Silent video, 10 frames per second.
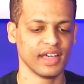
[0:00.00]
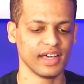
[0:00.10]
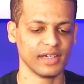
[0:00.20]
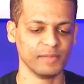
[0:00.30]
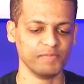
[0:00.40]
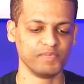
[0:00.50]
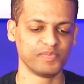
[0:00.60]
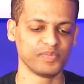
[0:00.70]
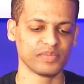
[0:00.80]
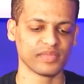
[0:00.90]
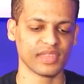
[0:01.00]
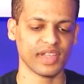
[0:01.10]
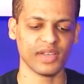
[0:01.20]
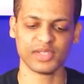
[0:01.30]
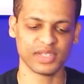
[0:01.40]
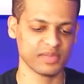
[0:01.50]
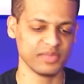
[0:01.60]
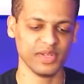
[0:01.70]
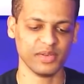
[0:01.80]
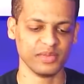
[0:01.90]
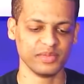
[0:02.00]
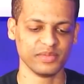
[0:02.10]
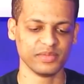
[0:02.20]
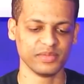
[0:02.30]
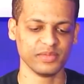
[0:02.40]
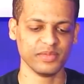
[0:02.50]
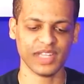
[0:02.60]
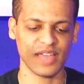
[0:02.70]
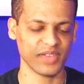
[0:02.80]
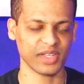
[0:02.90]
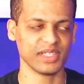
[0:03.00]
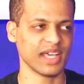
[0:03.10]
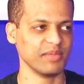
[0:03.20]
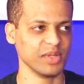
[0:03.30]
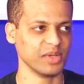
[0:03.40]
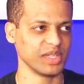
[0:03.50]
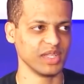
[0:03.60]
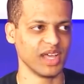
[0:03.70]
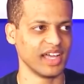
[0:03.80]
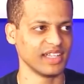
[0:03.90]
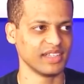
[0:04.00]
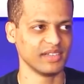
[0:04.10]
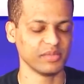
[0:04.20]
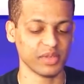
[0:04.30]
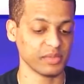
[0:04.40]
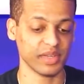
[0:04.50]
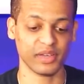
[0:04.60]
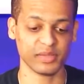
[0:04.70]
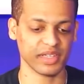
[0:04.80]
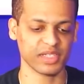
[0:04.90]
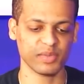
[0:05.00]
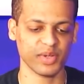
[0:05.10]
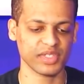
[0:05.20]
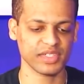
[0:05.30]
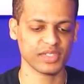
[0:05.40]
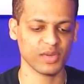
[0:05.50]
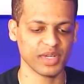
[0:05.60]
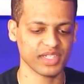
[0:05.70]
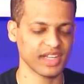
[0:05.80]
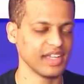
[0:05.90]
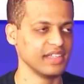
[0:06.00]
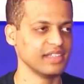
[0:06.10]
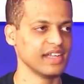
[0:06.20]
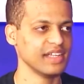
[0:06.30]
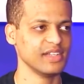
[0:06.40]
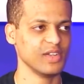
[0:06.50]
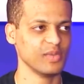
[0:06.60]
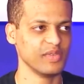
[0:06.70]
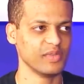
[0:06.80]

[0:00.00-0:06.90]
Um, I was just you know really having a good time learning a lot. I was, I was being exposed to so much that I that I didn't know